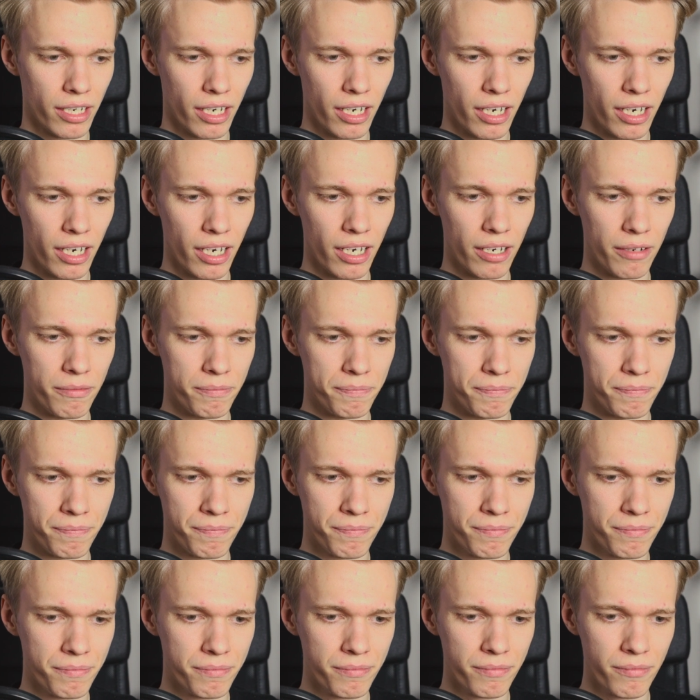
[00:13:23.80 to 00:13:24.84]
I'm
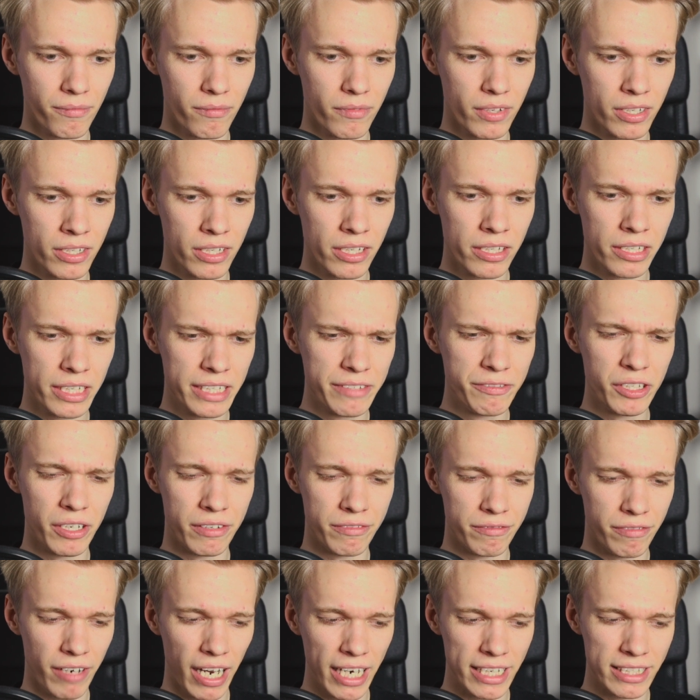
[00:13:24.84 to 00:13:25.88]
going to give you
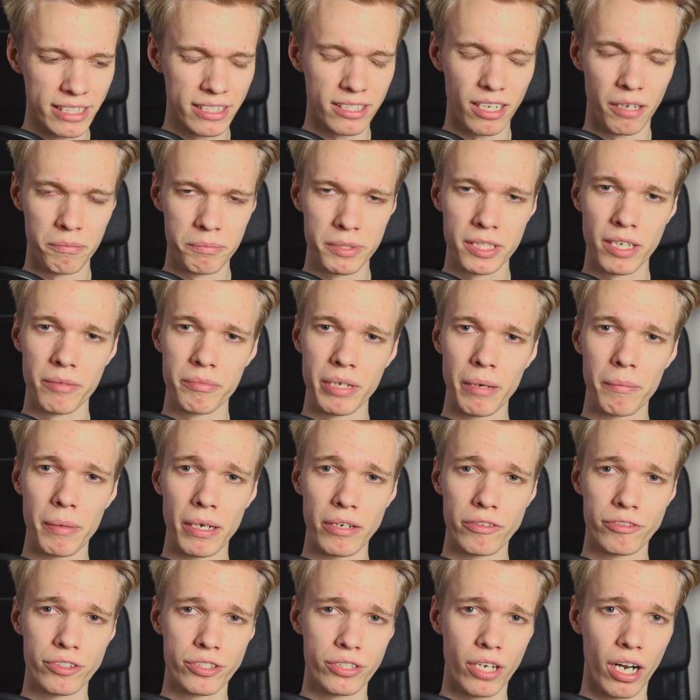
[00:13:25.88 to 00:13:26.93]
advice on becoming a
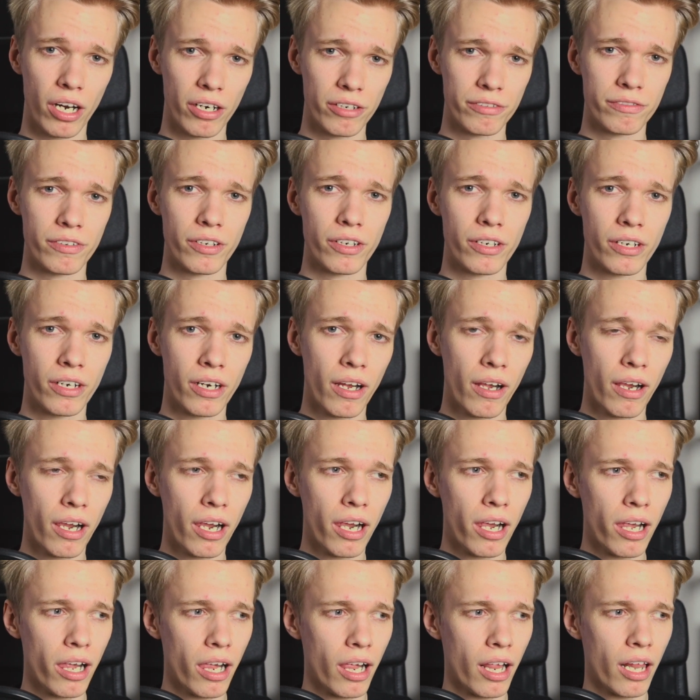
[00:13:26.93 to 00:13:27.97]
better photographer.
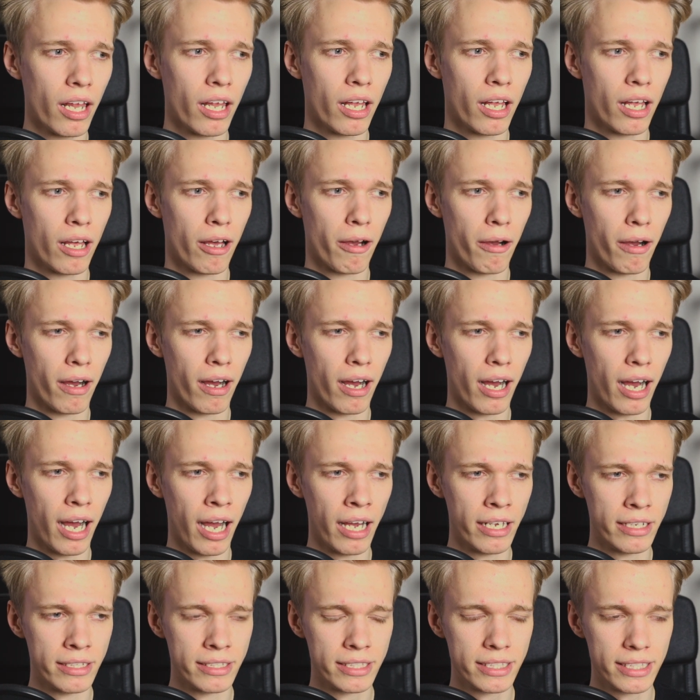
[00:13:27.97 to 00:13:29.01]

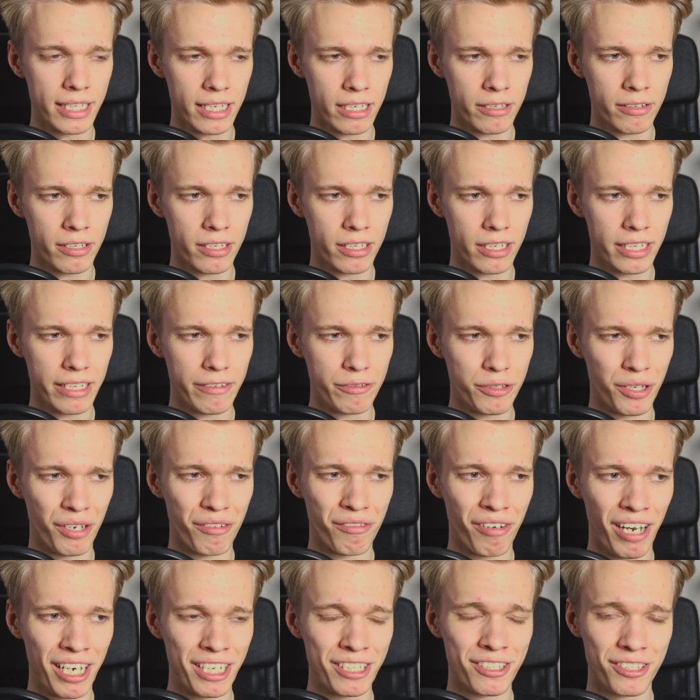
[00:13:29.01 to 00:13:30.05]
Instead, I'm going to give you
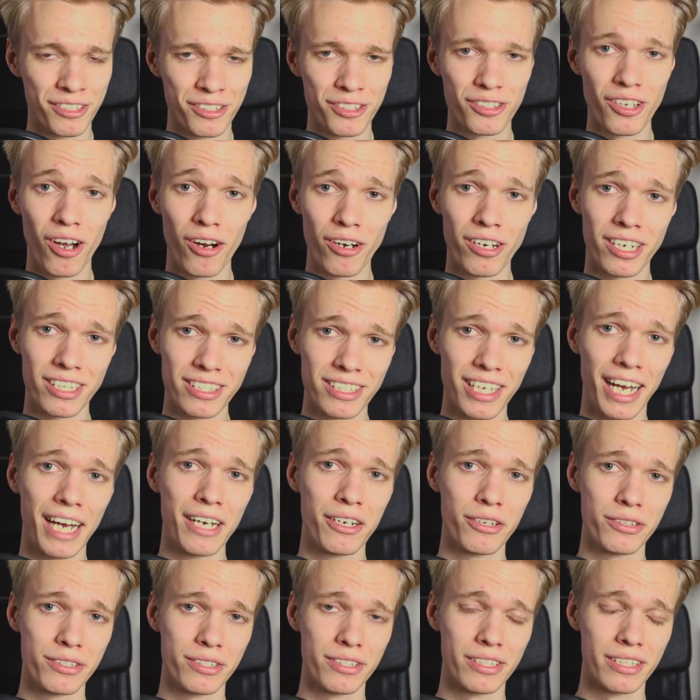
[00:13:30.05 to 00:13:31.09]
advice on starting a side
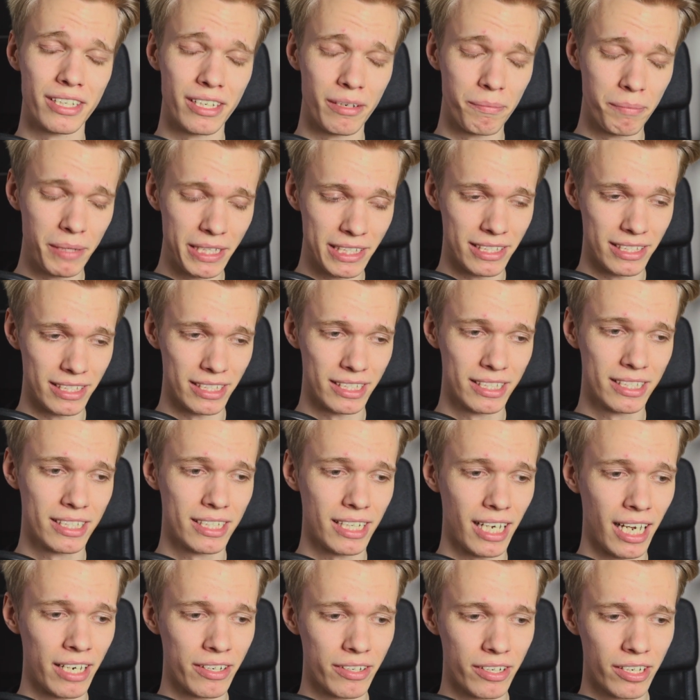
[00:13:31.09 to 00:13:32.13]
hustle and a business.
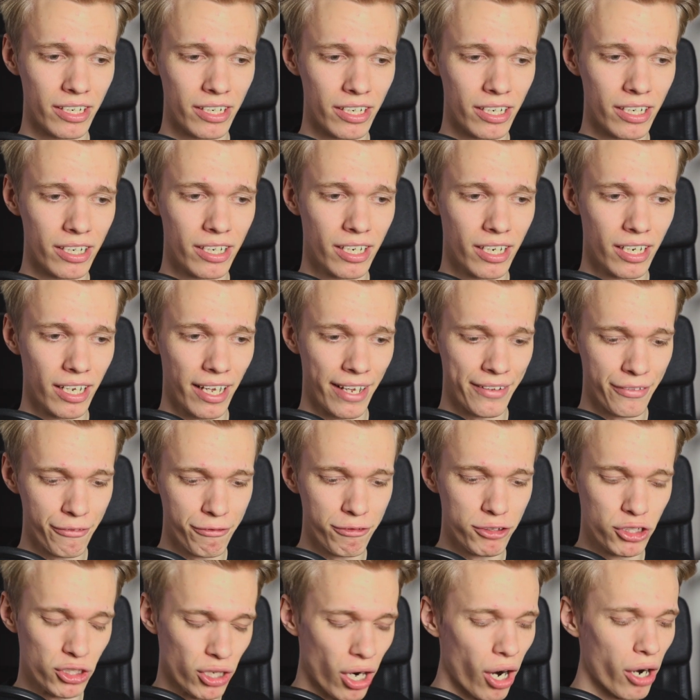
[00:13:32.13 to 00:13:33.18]
And
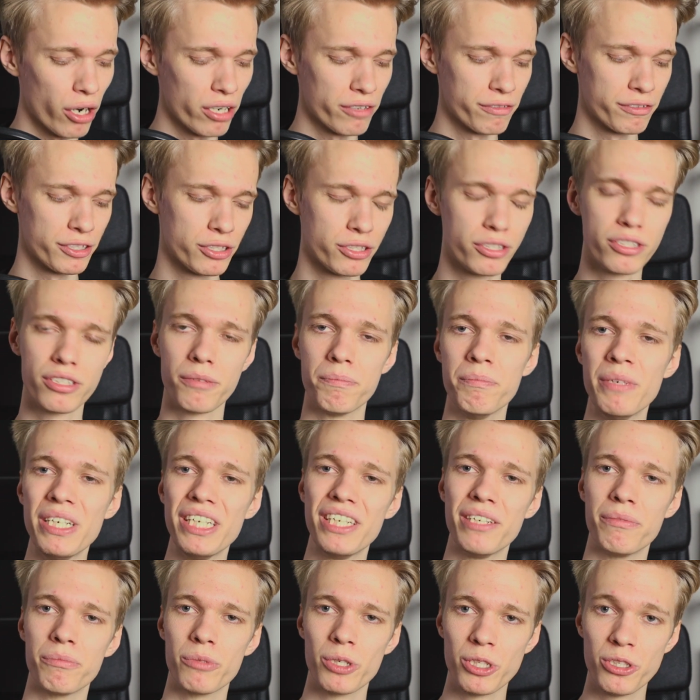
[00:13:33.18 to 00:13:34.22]
photography is just a
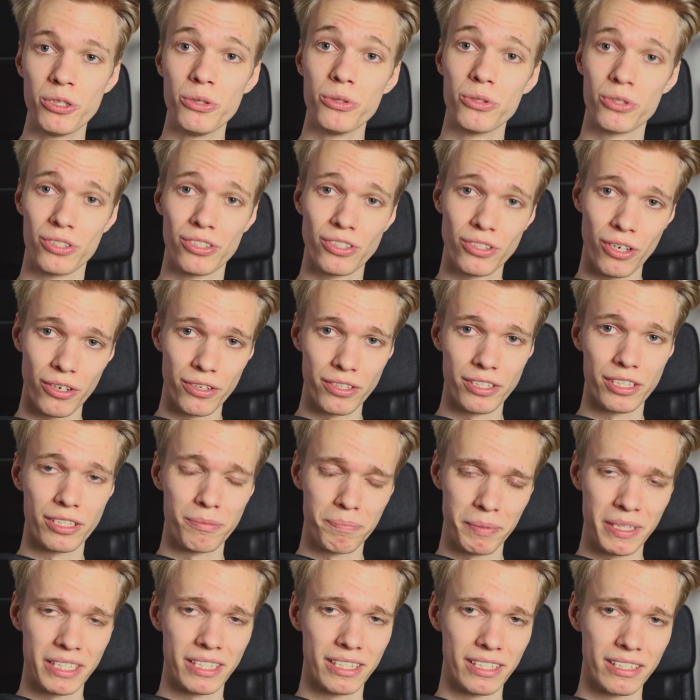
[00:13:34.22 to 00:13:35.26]
medium we use to start this
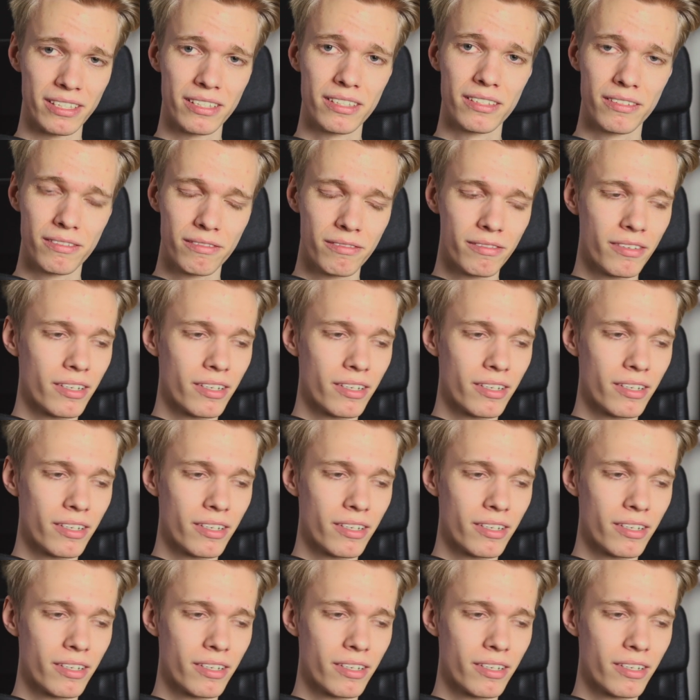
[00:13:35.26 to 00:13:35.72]
business.